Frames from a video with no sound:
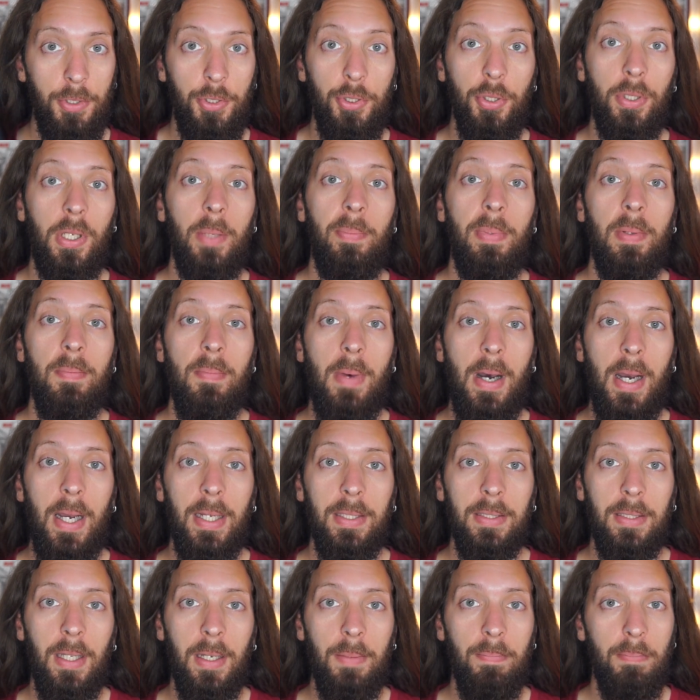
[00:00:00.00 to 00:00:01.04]
Do keep in
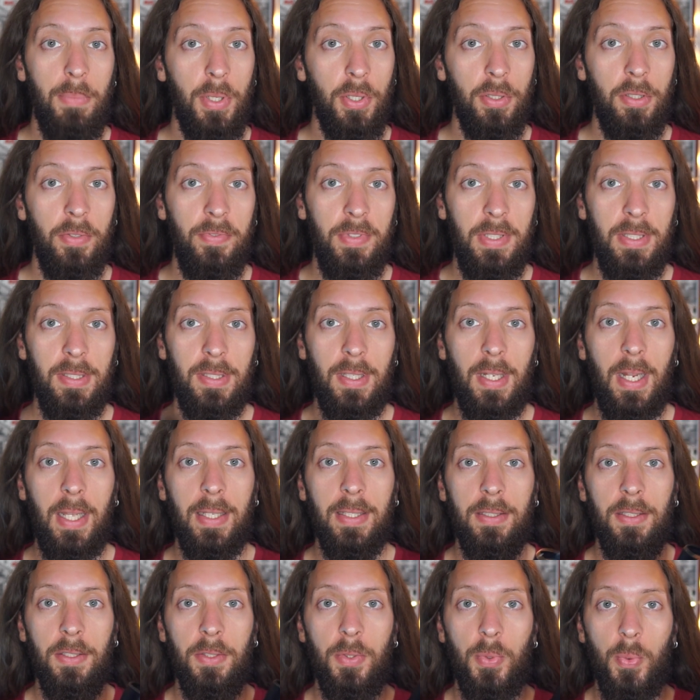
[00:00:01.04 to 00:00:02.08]
mind that both of these
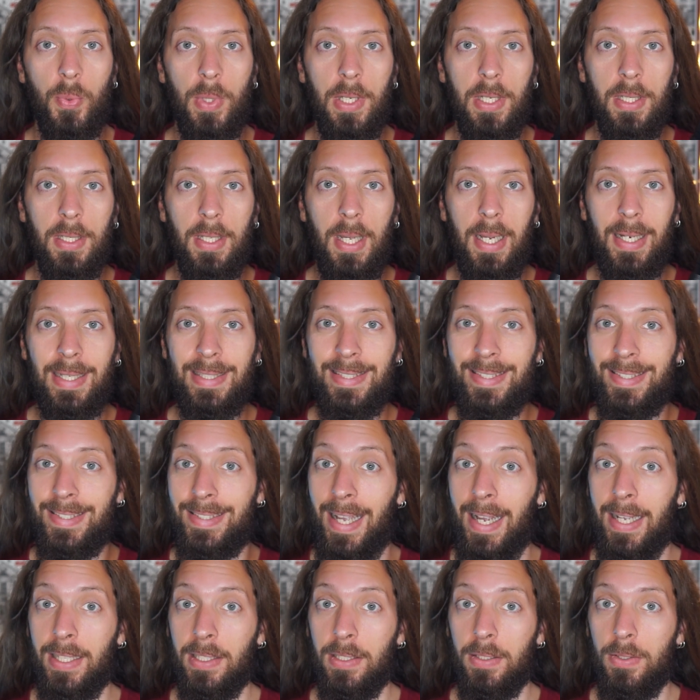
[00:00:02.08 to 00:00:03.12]
lenses will
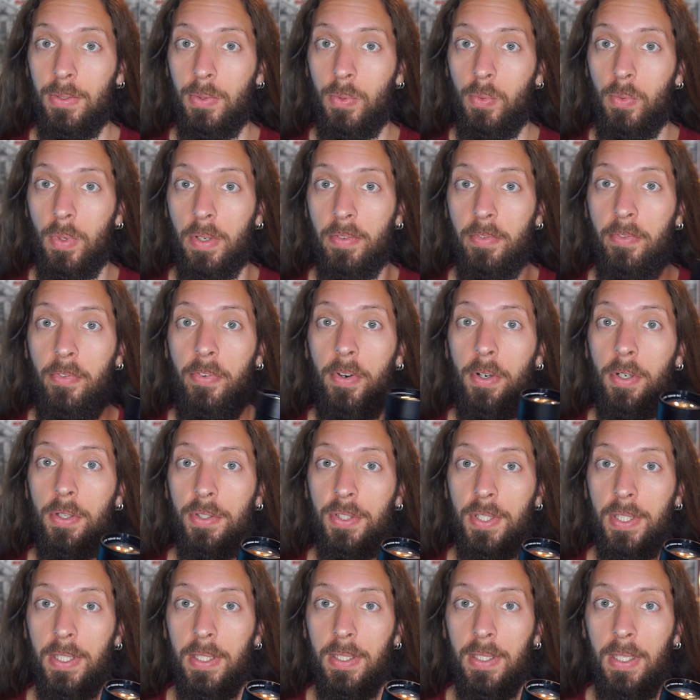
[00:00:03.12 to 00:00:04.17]
extend when
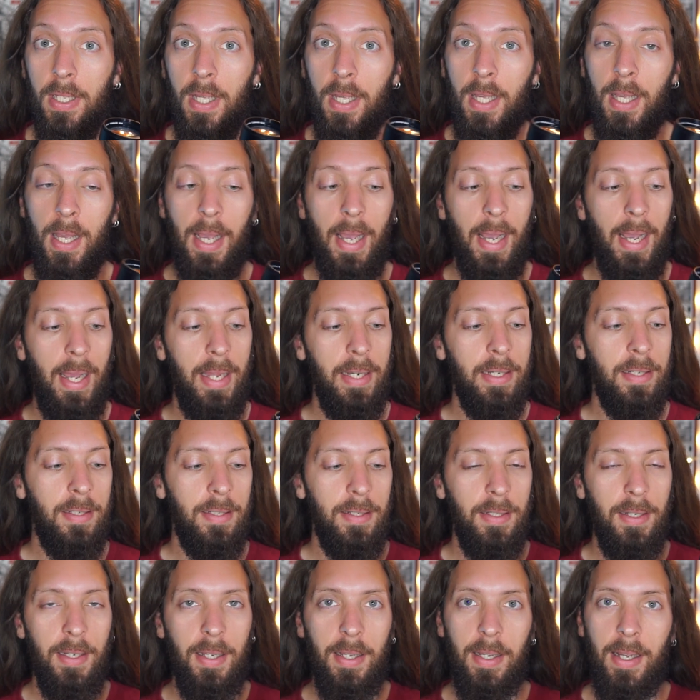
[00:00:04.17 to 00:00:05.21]
focusing and
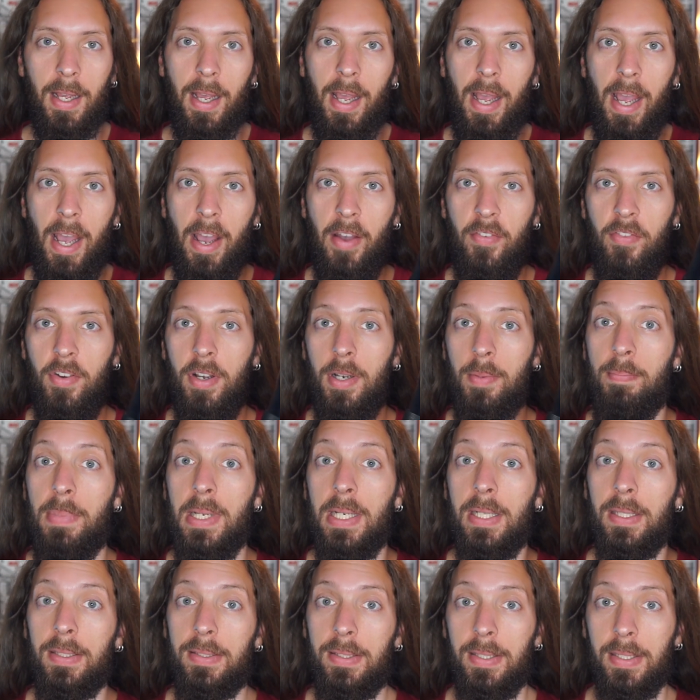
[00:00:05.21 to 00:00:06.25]
have a
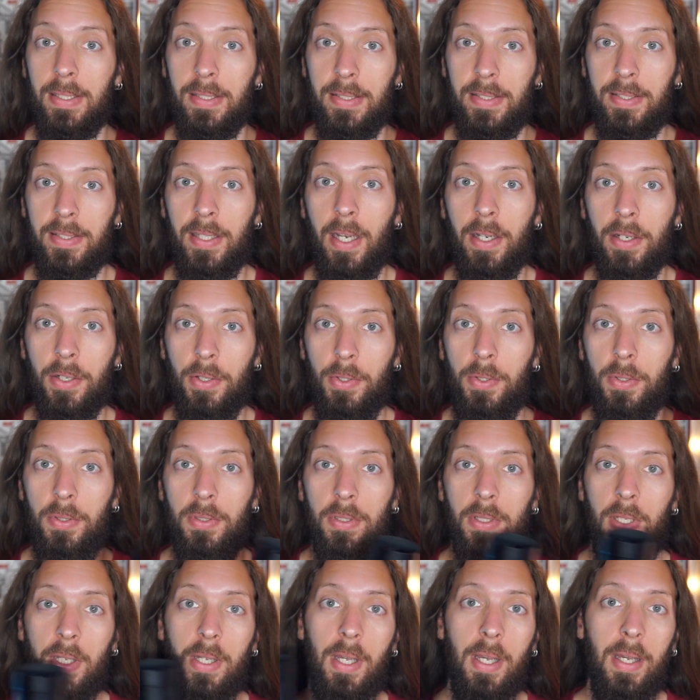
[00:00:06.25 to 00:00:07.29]
built-in sun hood,
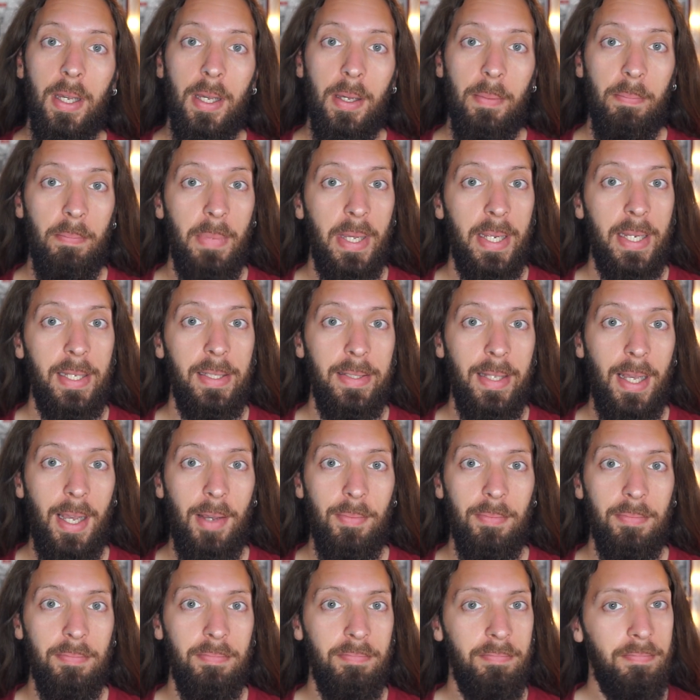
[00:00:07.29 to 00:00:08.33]
making
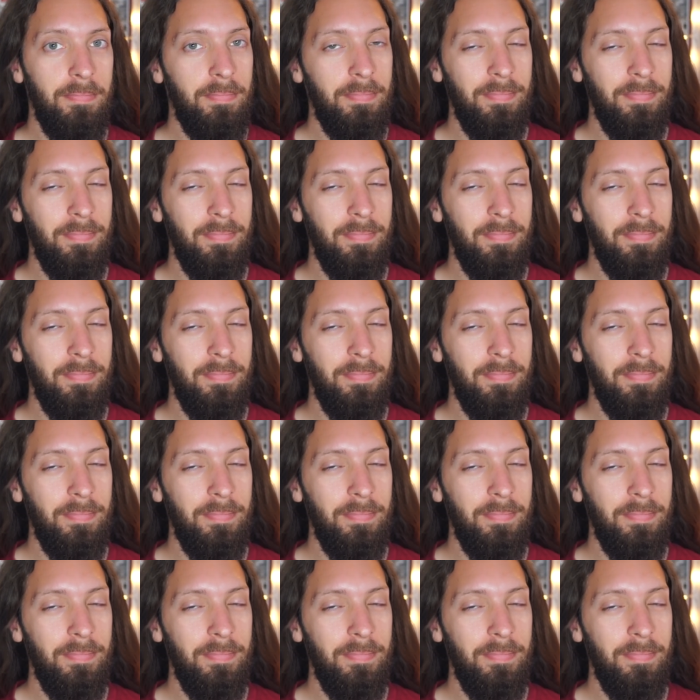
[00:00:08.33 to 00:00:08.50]
them